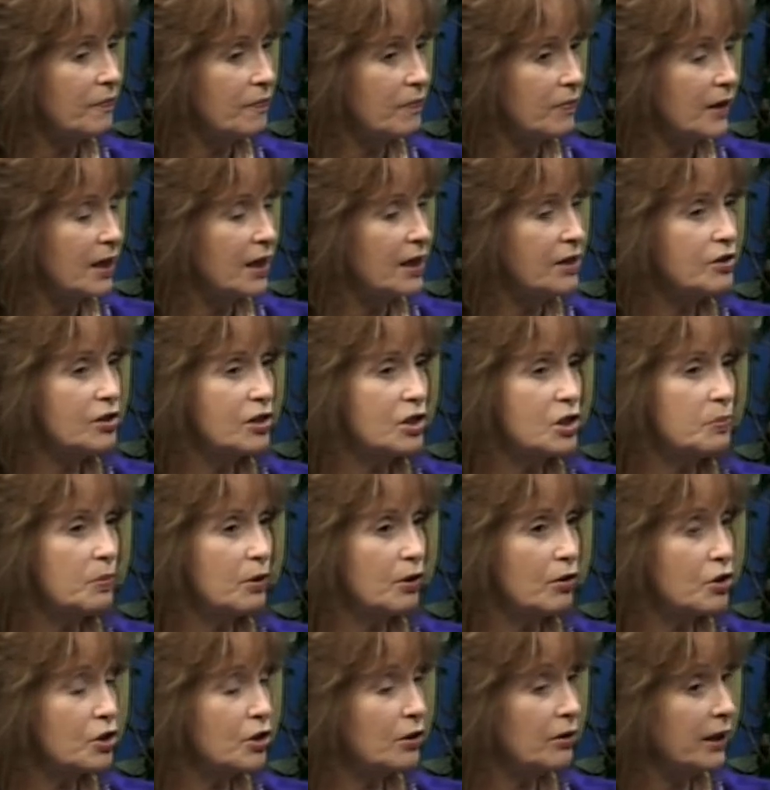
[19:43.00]
is a
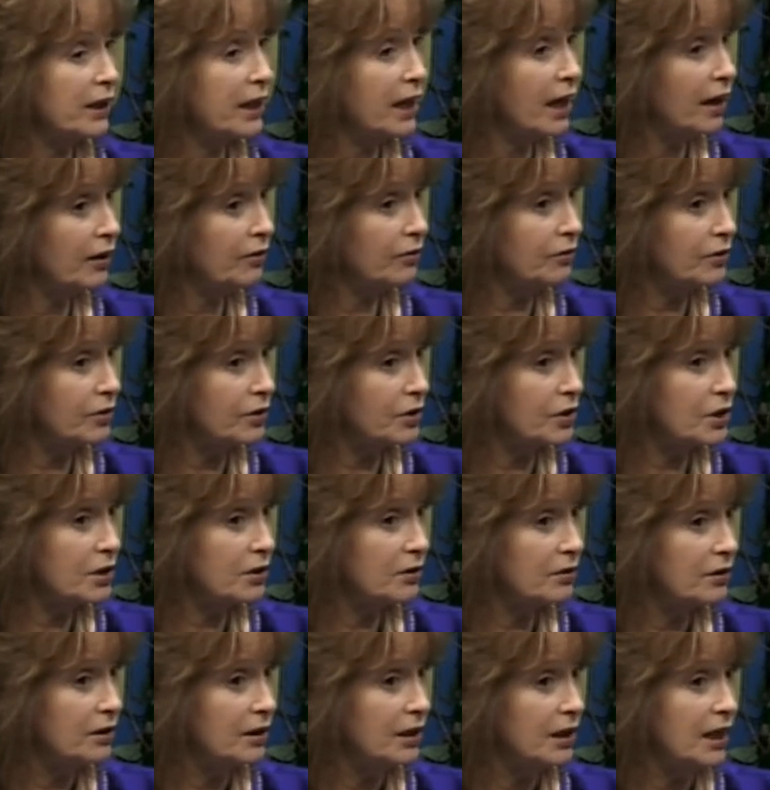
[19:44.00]
spiritual accountant,
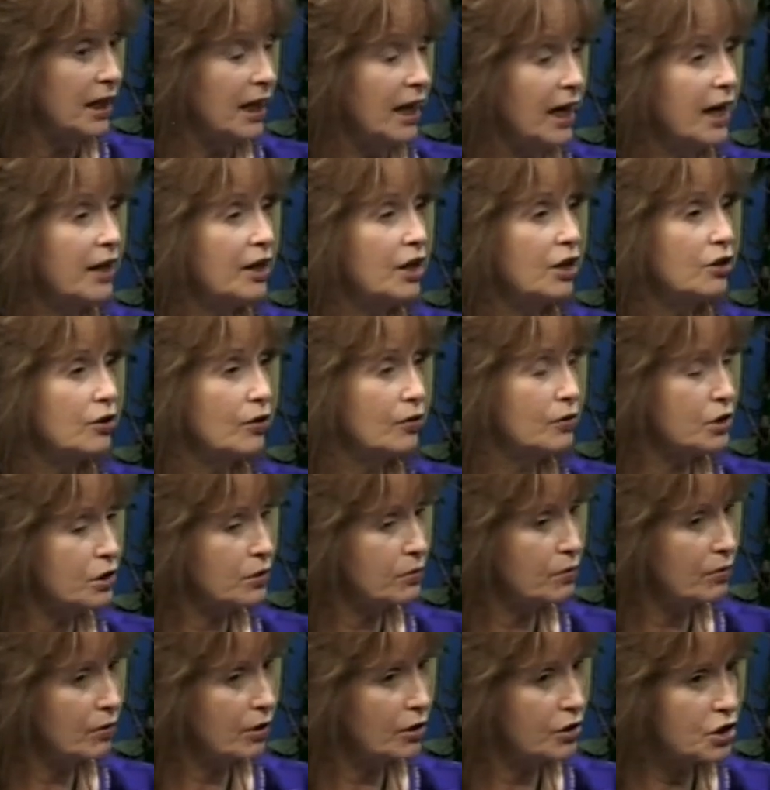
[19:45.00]
and it goes
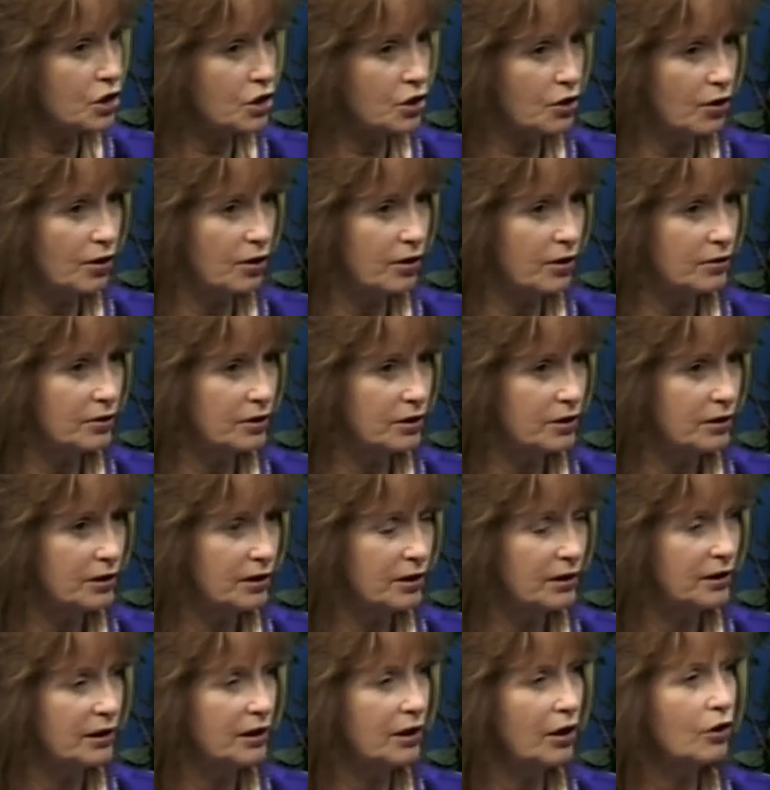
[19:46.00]
through our chart
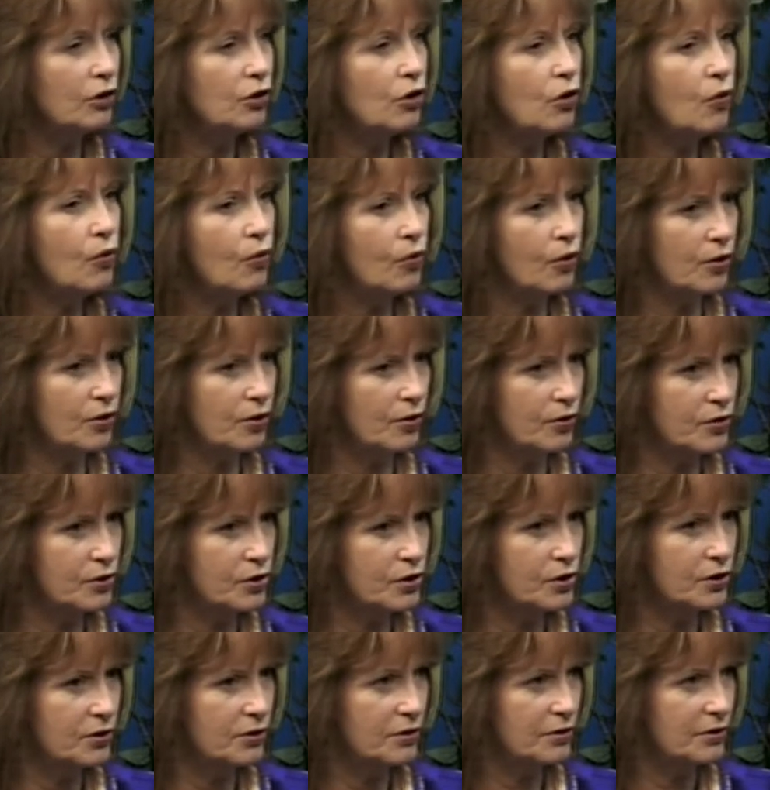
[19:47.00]
on
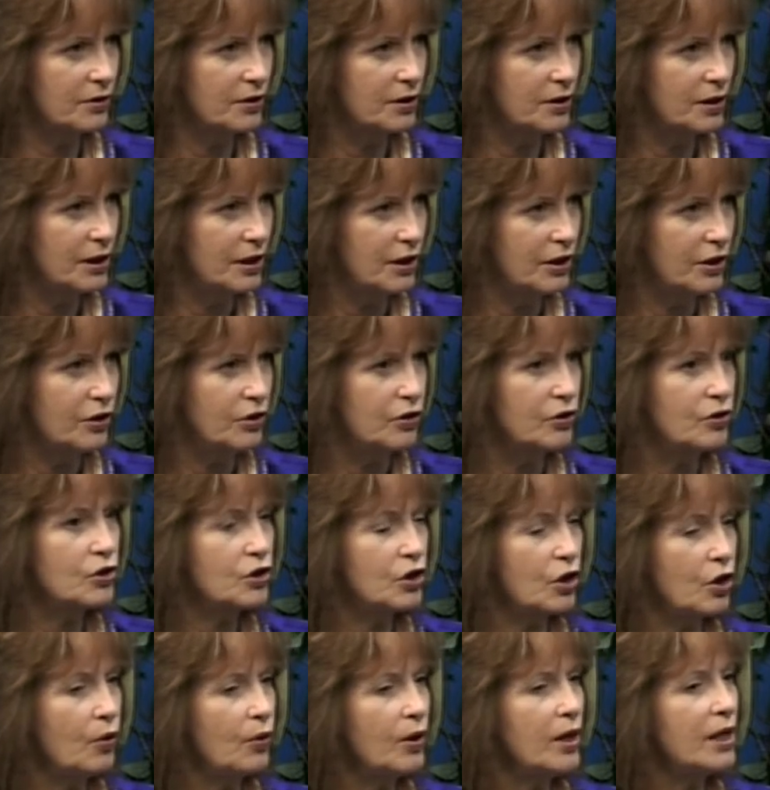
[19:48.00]
quarters.
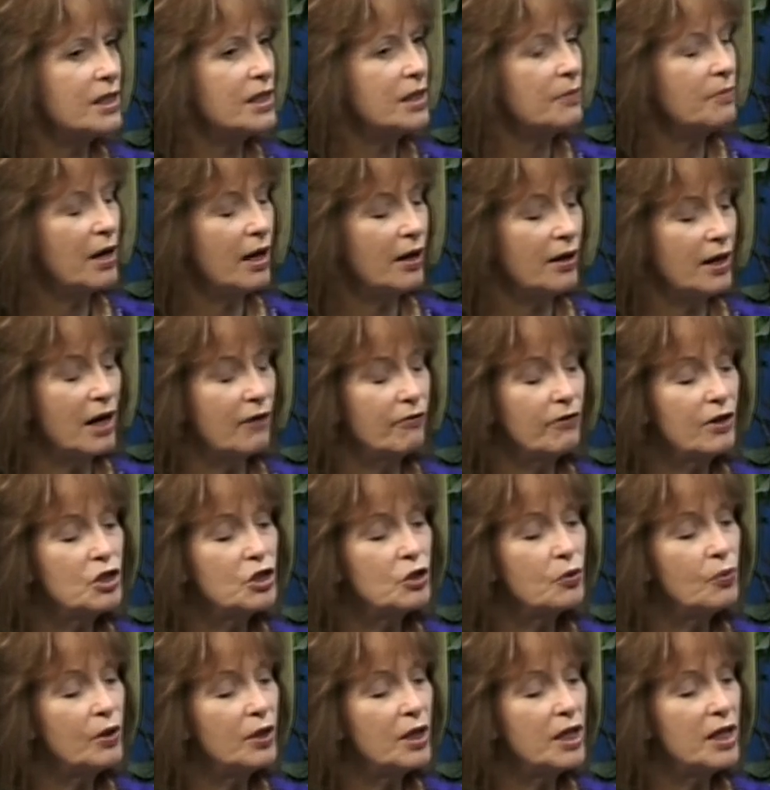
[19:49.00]
So it's about every
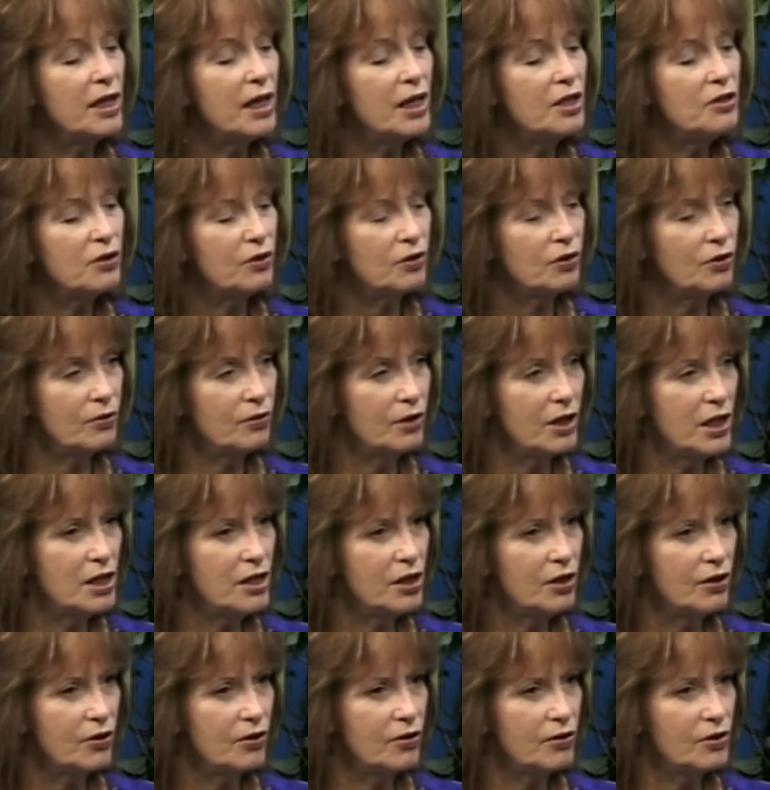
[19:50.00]
28 to 30
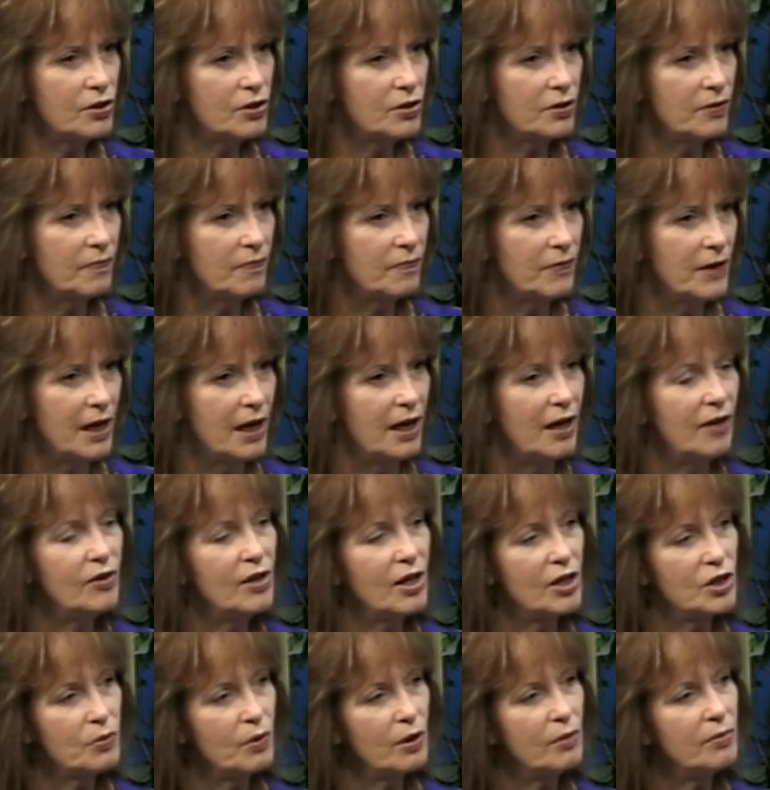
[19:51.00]
years. And
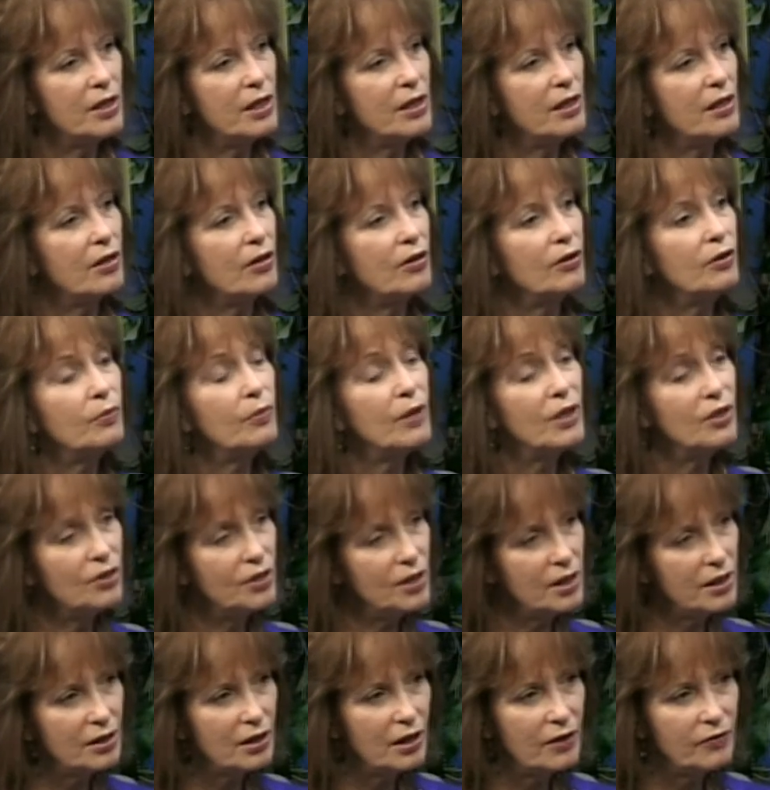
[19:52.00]
that's why we
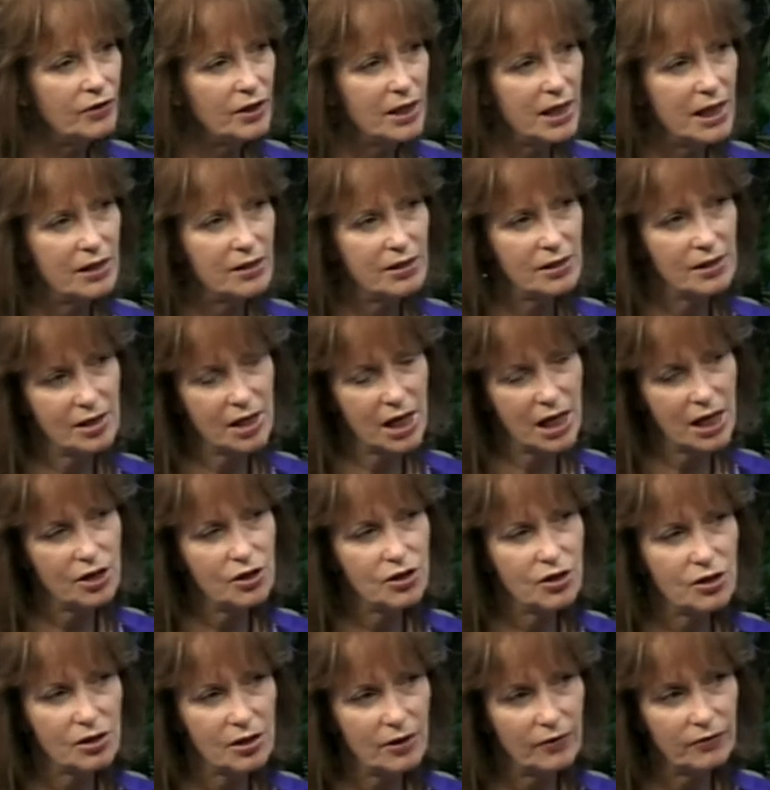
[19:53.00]
think of the
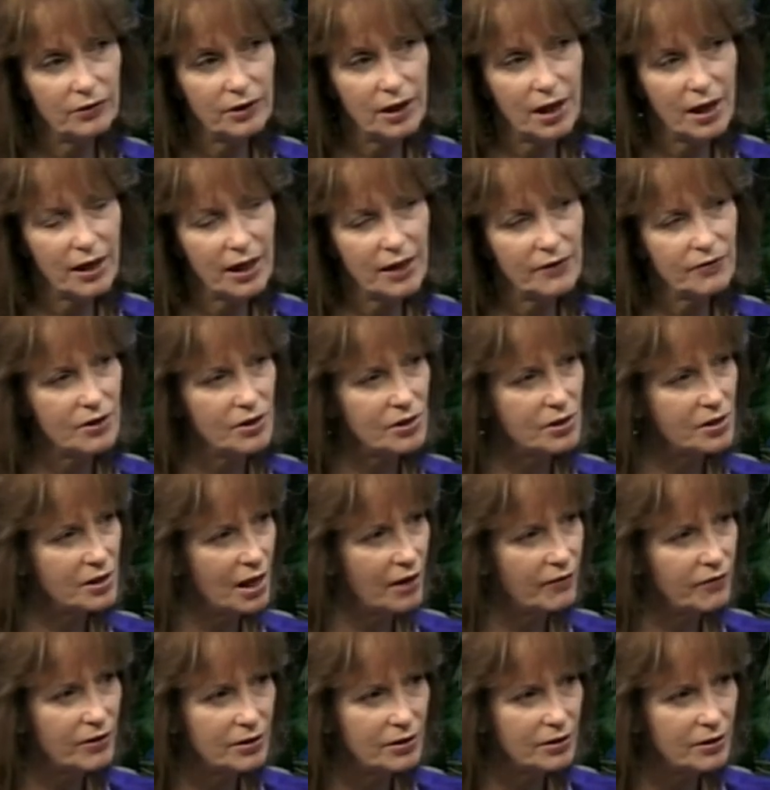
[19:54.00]
stages of life as
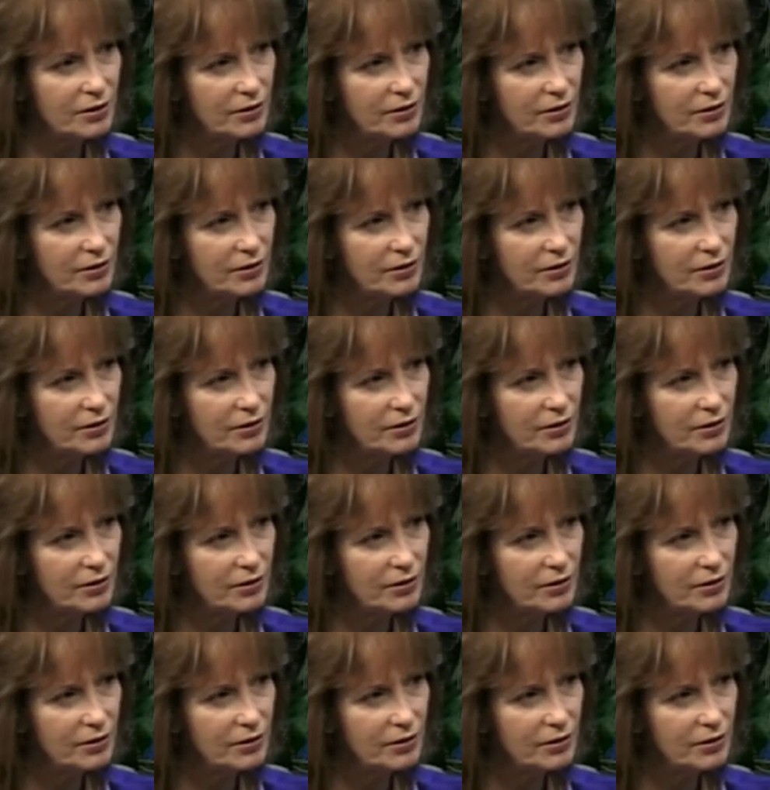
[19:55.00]
7,